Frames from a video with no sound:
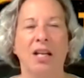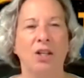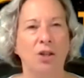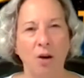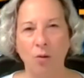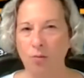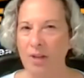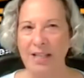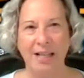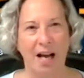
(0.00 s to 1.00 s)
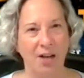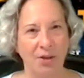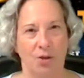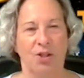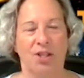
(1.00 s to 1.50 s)
and you don't really
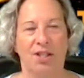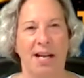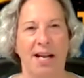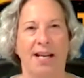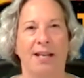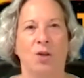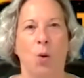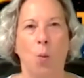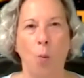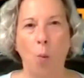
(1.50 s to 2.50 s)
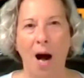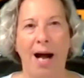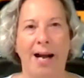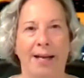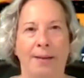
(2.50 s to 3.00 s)
understand
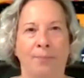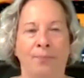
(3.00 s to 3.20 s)
why.